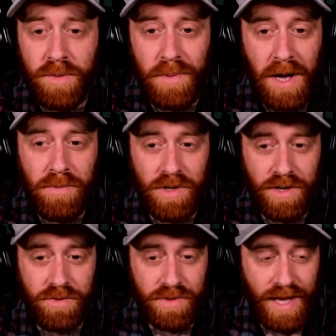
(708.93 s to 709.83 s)
the Bible
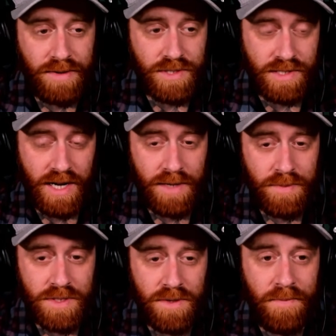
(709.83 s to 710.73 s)
100,000
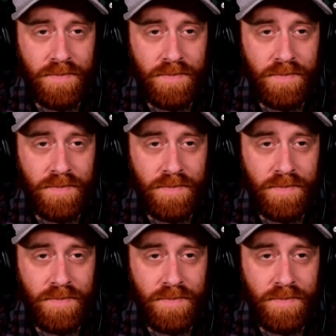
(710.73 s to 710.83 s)
times.